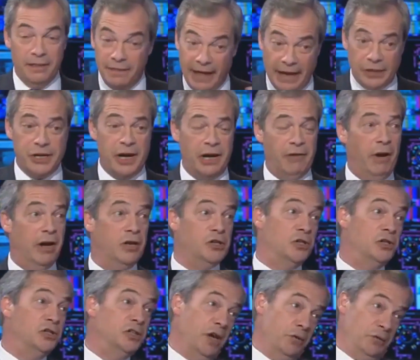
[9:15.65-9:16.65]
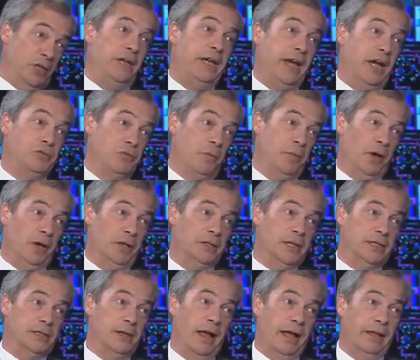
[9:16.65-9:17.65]
That generation don't engage with
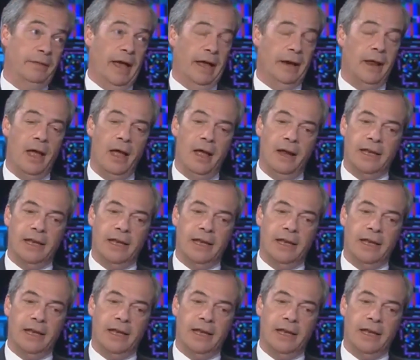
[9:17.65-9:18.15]
politics like that.